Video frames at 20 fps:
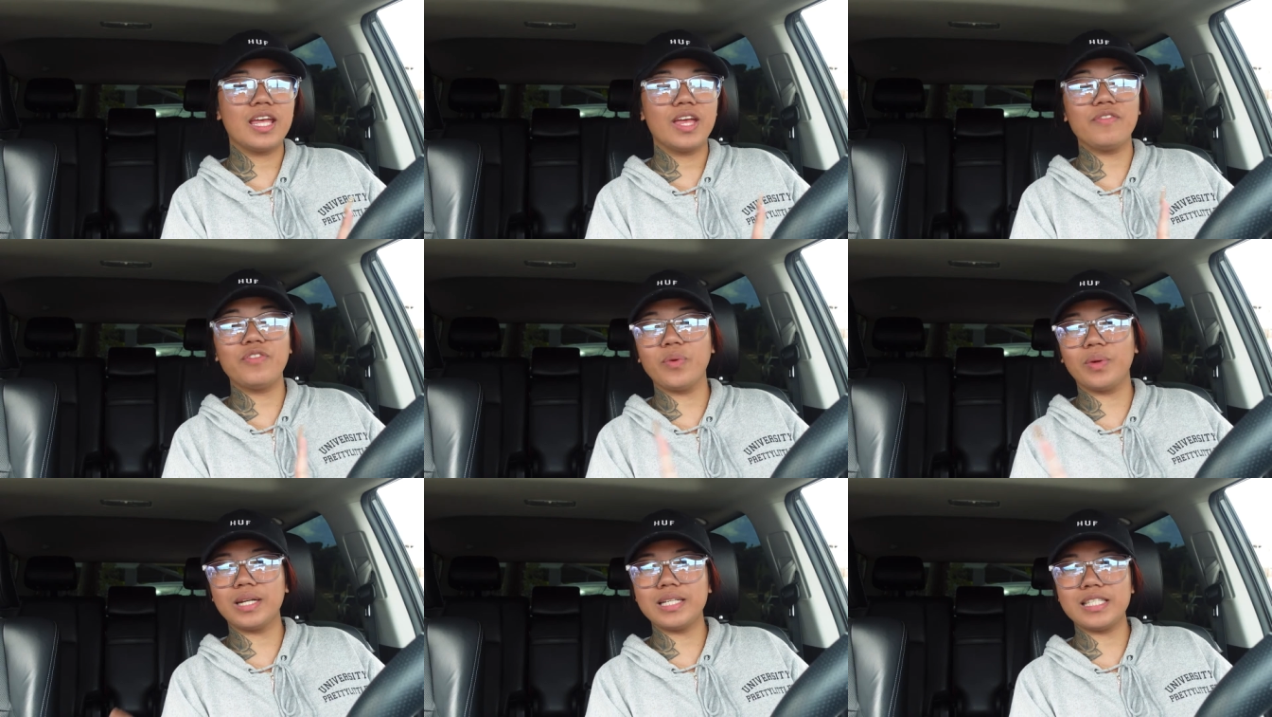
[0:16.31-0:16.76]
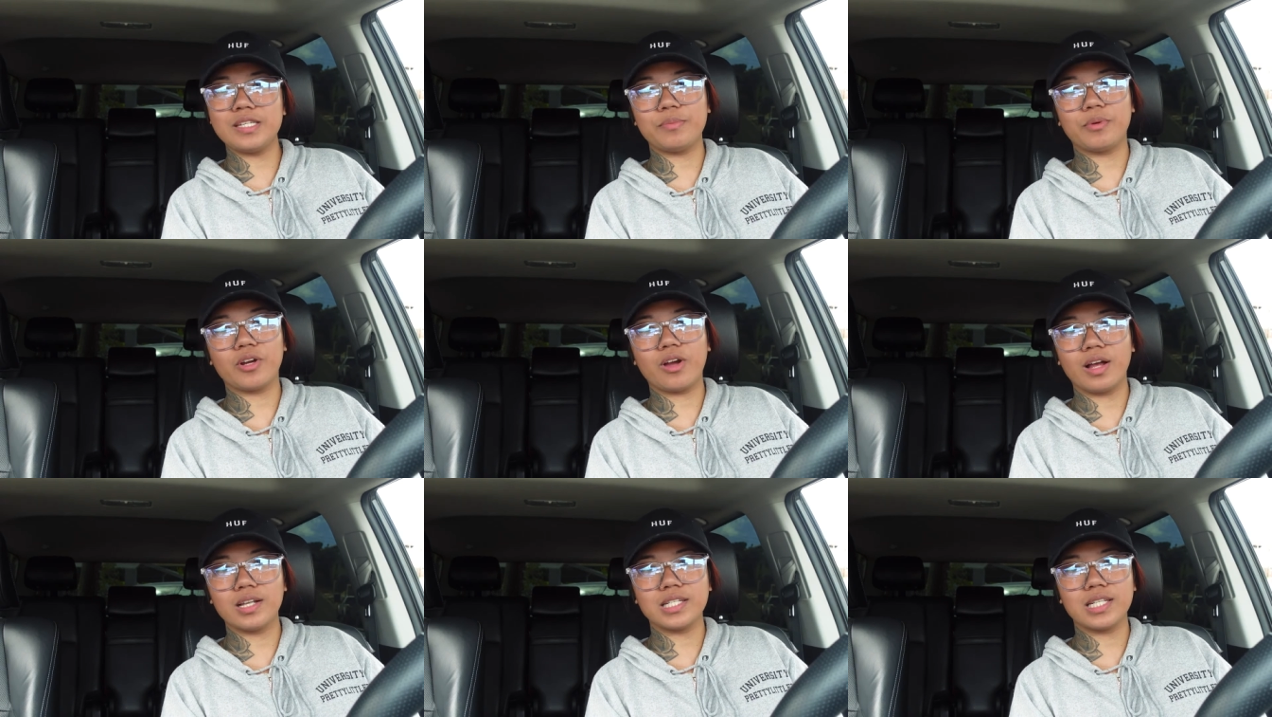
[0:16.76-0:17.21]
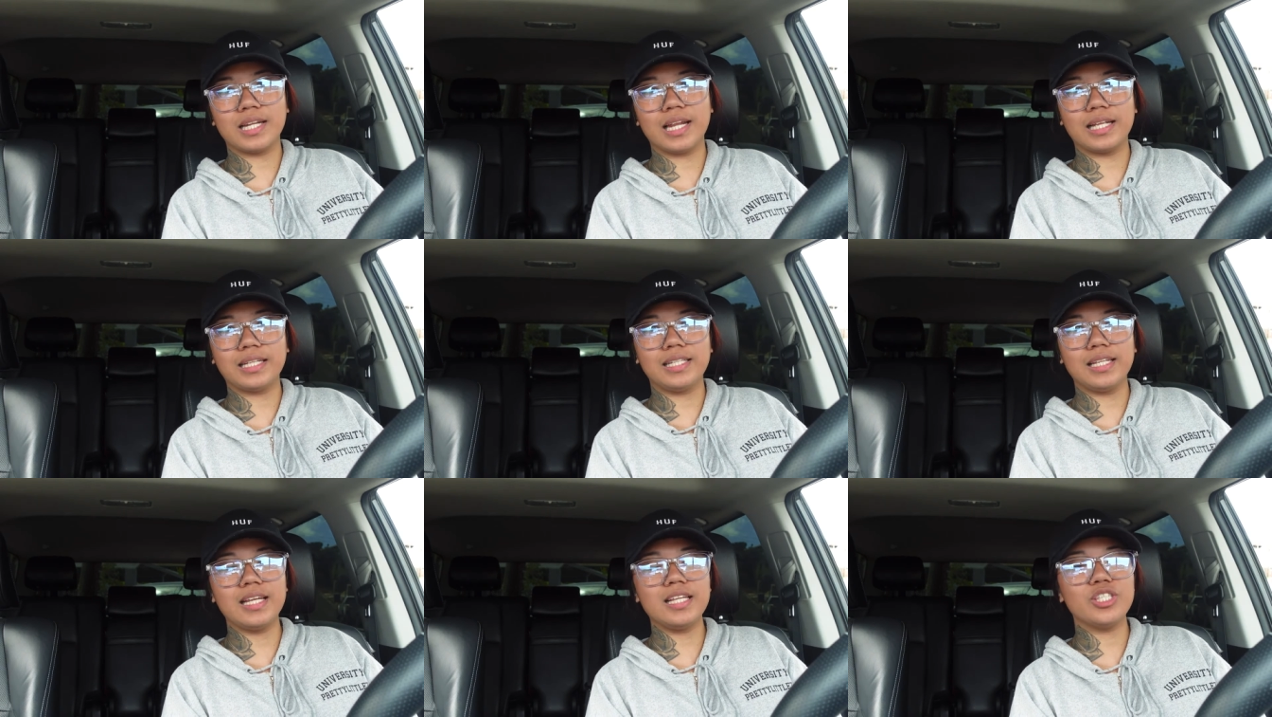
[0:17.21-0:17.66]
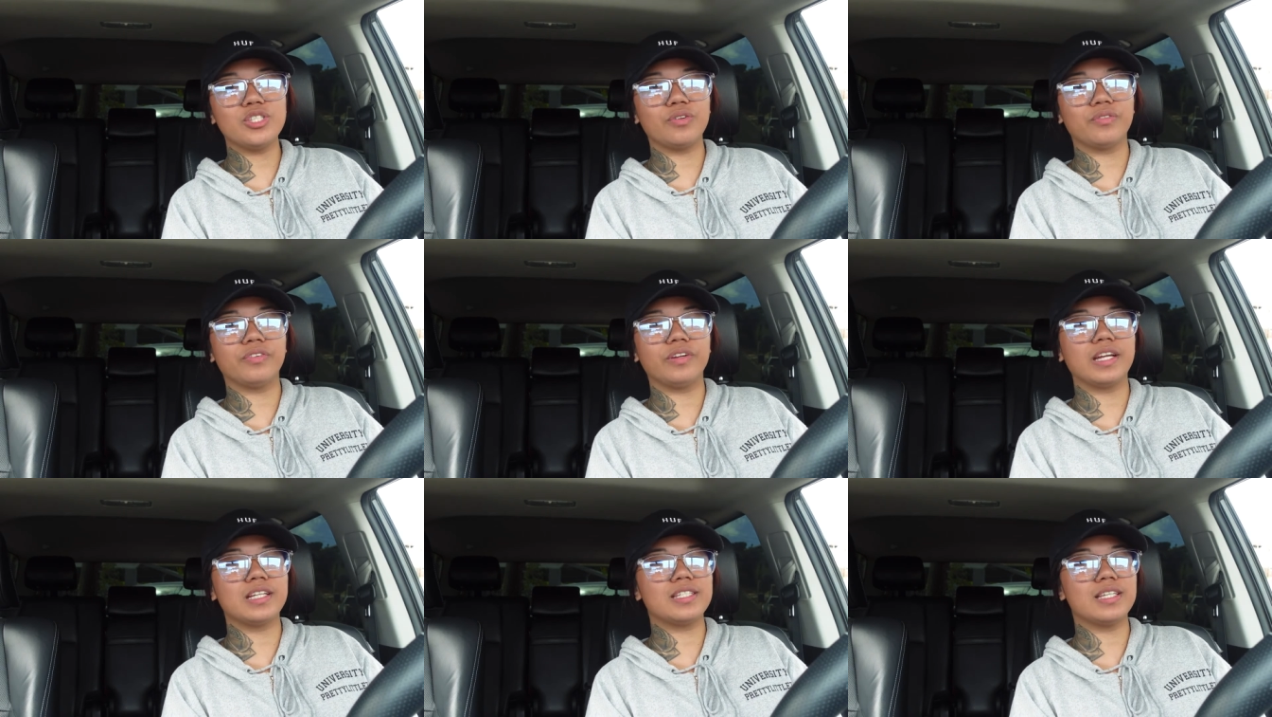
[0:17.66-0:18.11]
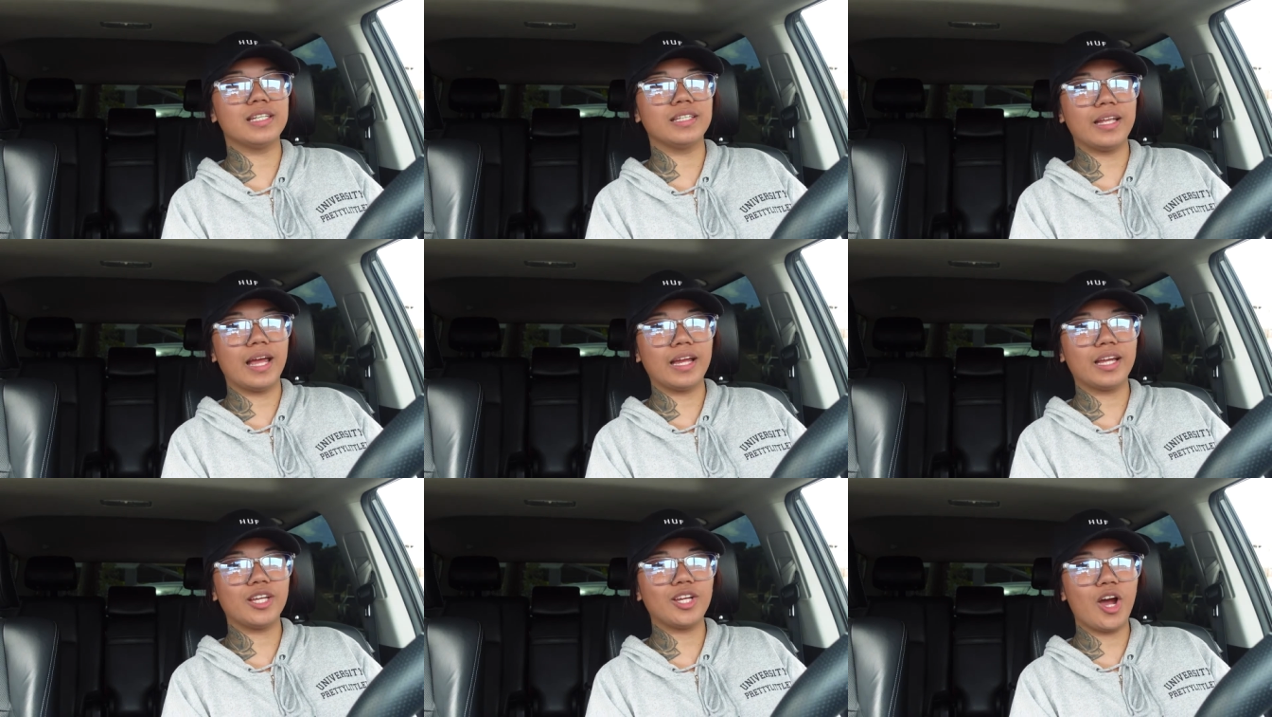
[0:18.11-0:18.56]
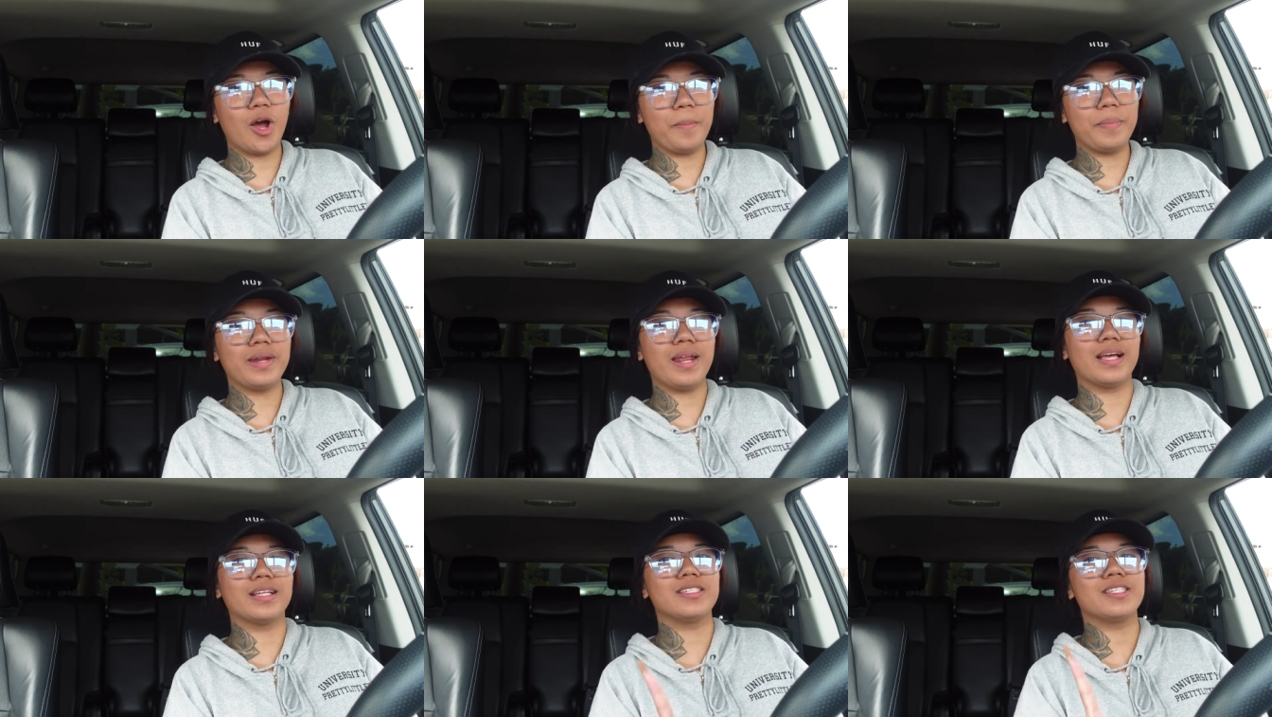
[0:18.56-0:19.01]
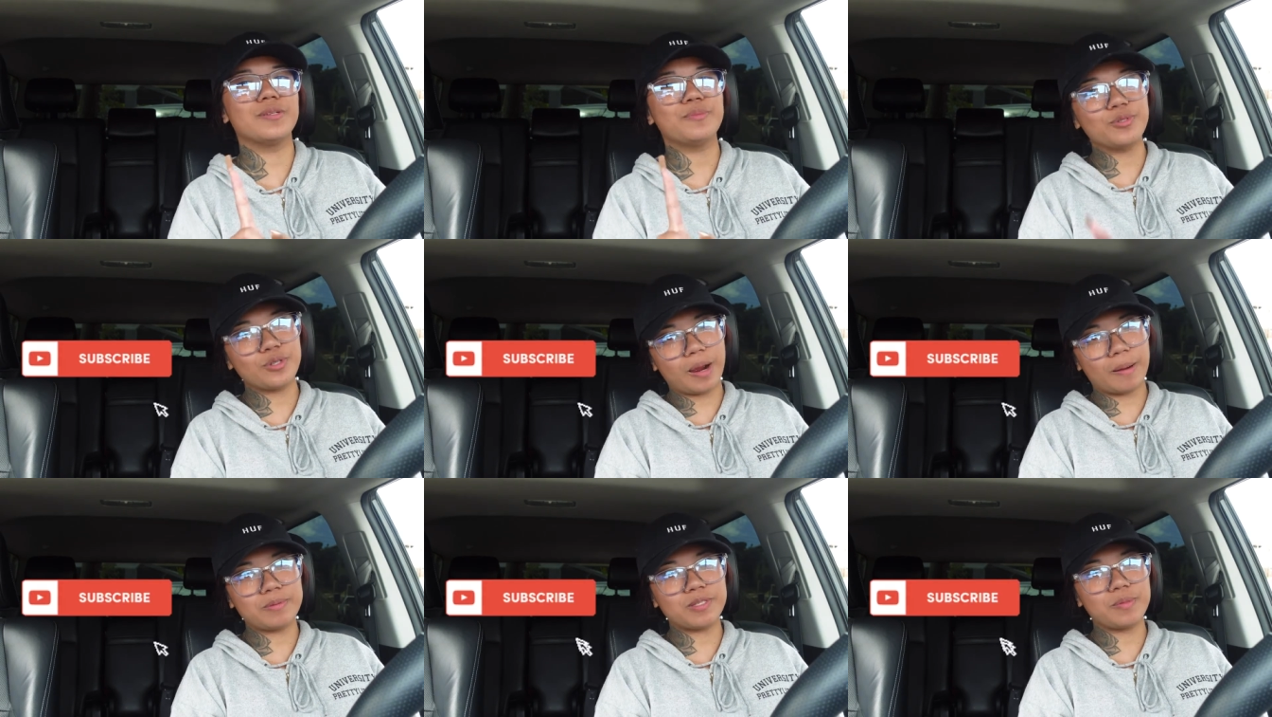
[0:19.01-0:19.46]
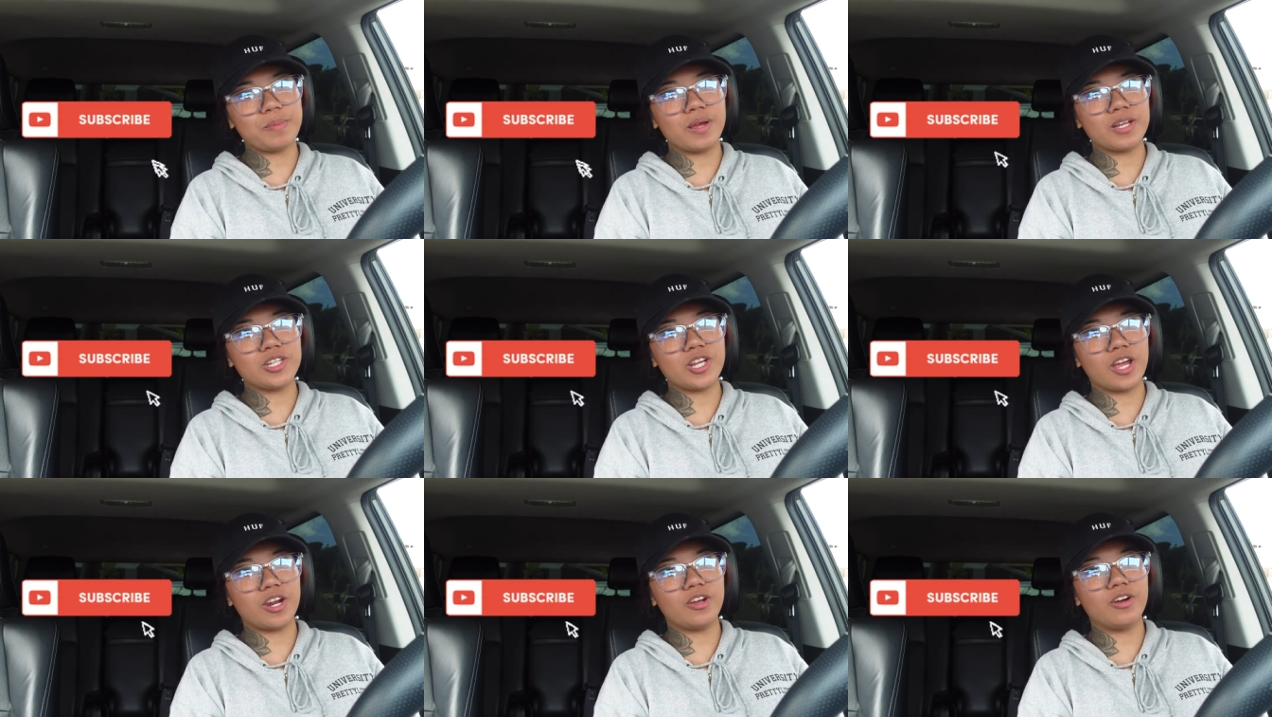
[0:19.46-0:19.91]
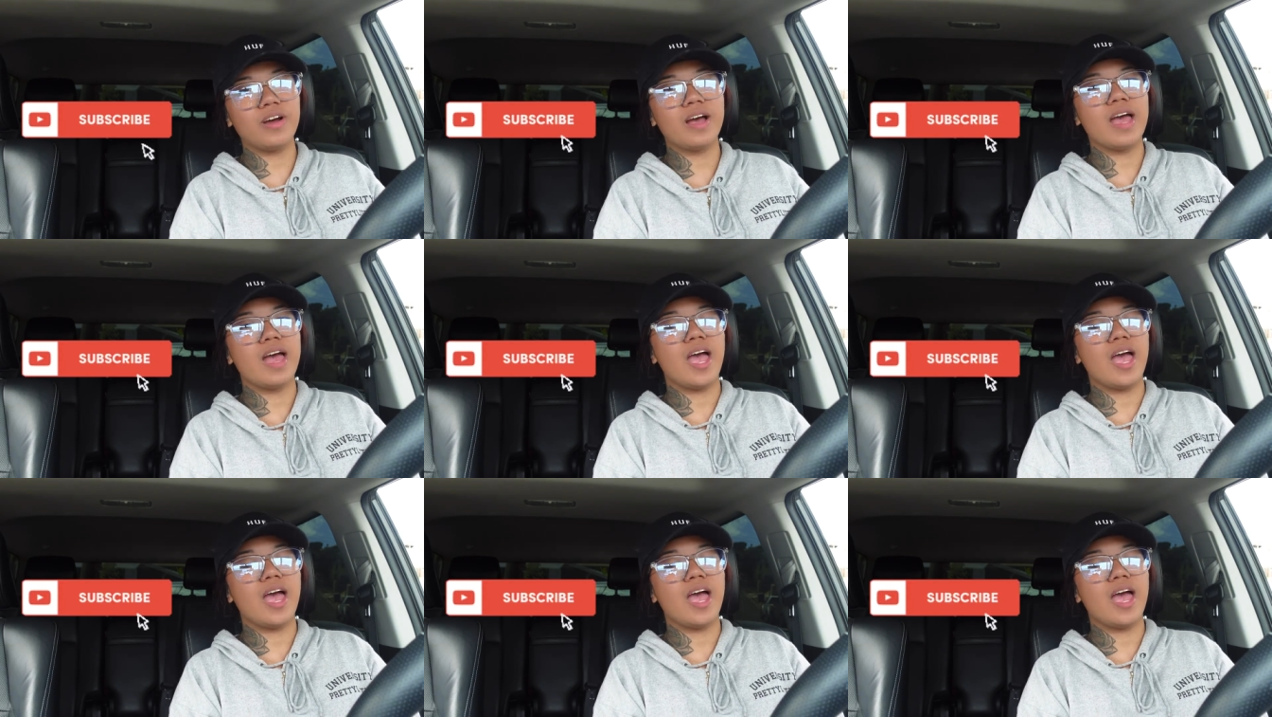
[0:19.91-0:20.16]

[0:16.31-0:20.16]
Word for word: If you want to see more content like this, don't forget to like, comment, and subscribe to my channel,